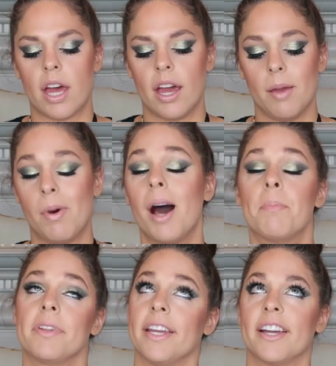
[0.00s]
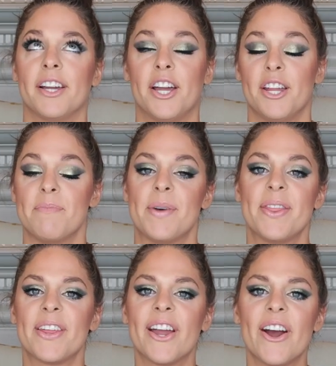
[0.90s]
that I popped like a good
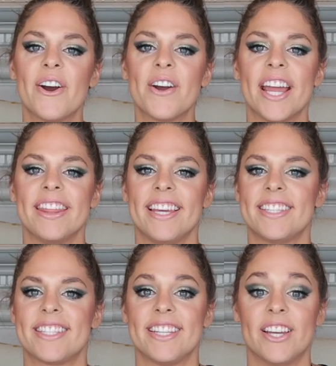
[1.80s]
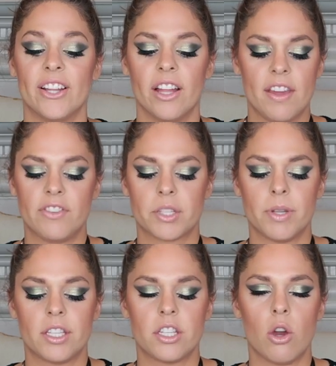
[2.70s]
month ago, and they've just
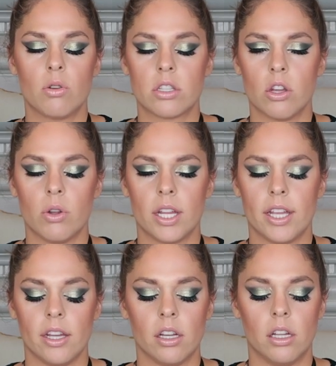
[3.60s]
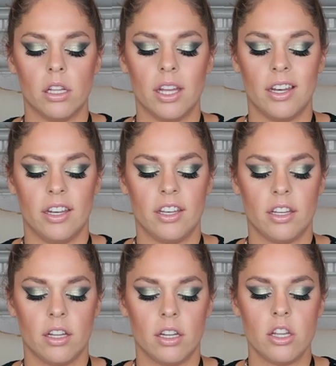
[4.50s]
been so slow to heal. And
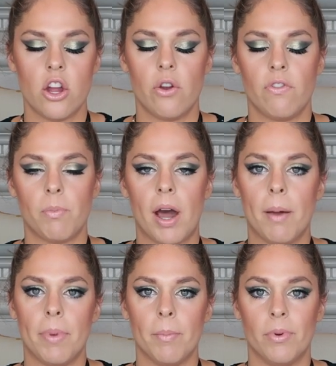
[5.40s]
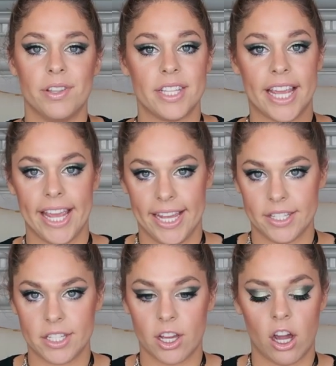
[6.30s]
you know, if you pop pimples, they
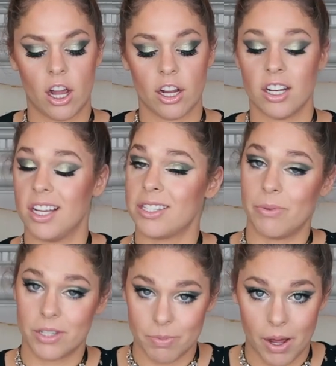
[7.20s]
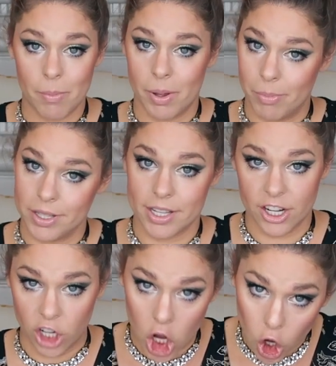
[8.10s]
can scar. You're not supposed to pop pimples
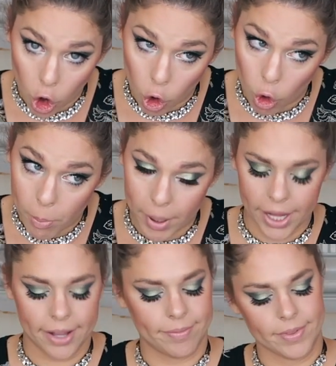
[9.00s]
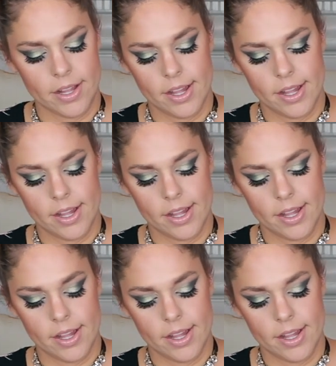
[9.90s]
on your own, but